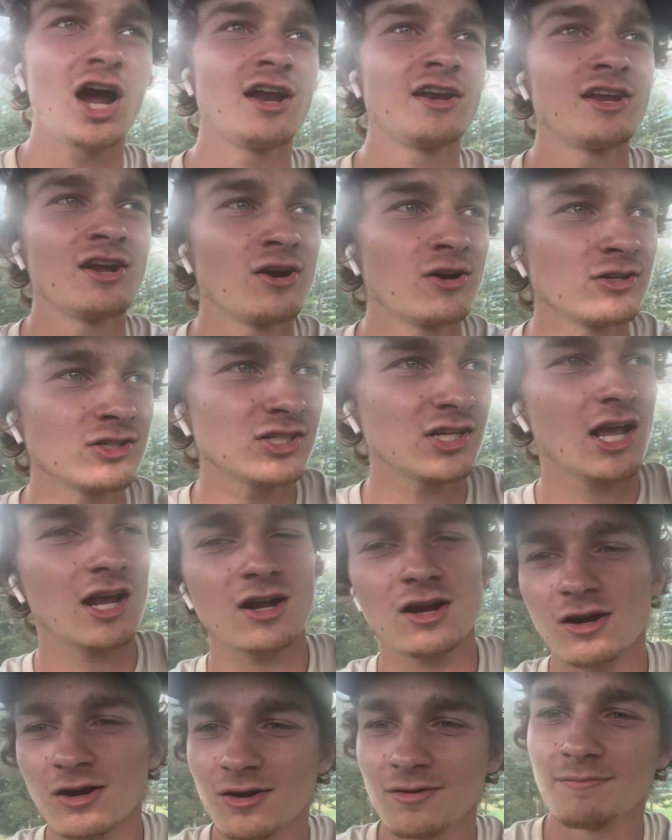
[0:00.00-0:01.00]
Deere's
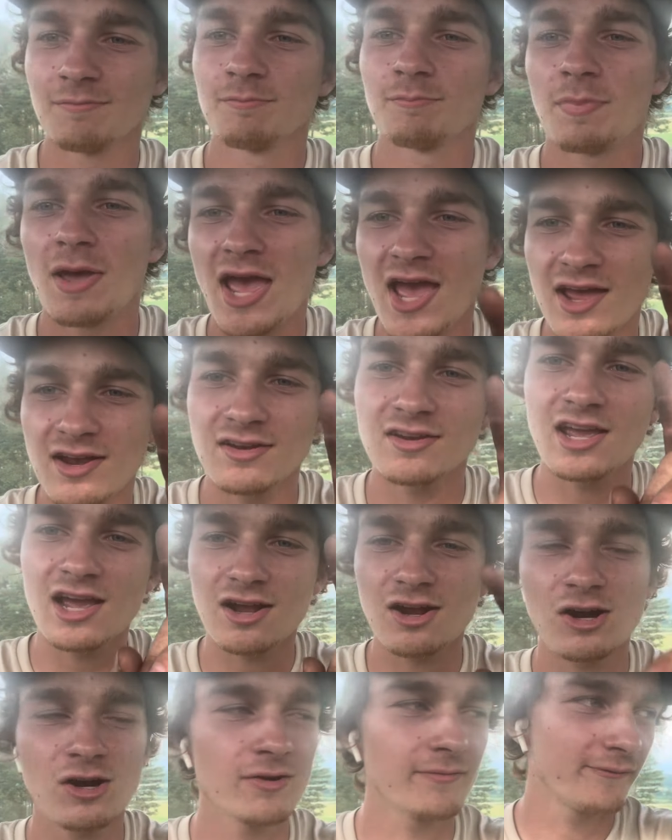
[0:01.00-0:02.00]
pan
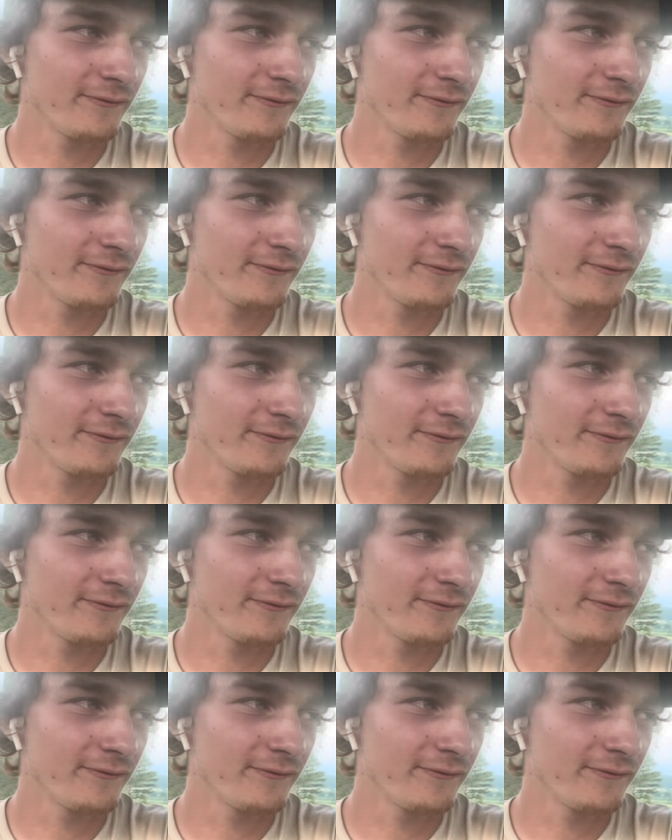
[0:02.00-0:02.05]
kicker.